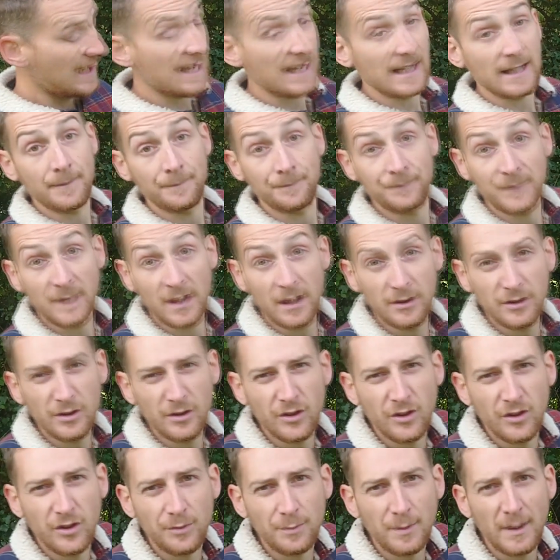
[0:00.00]
Yeah, go
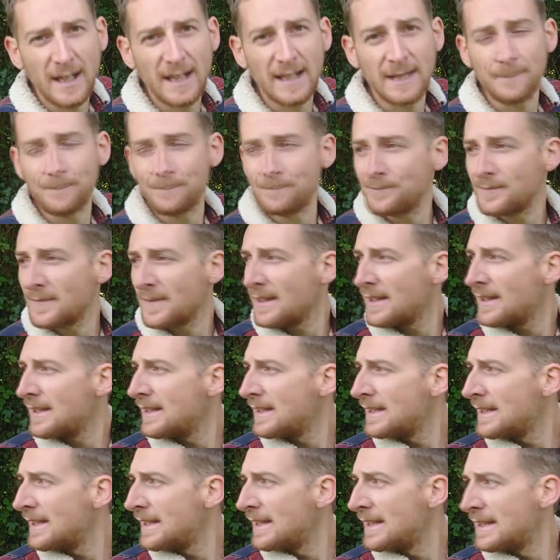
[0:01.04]
do some spraying.
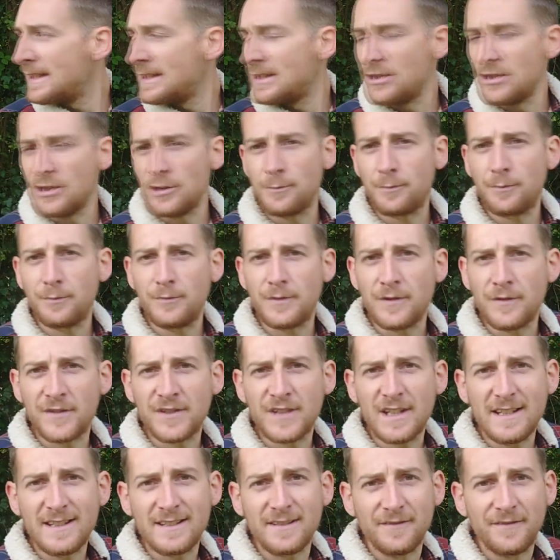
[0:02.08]

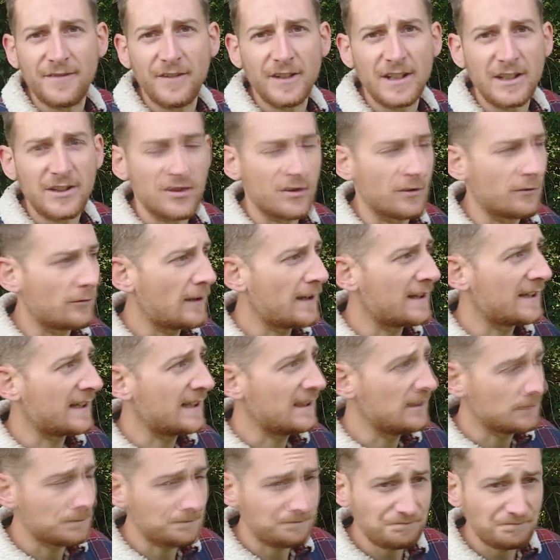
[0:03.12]
You've seen some footage
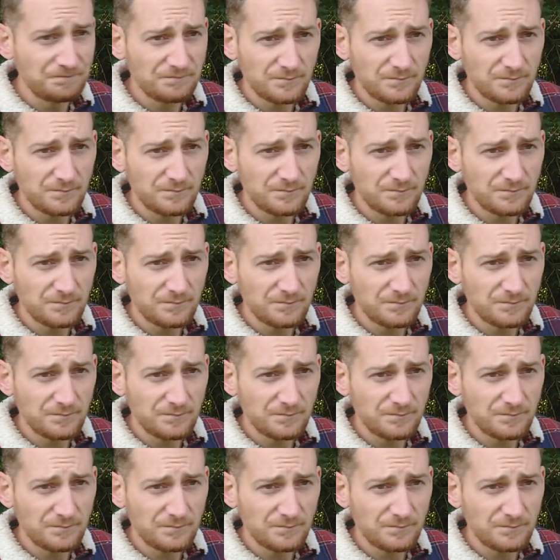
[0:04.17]
already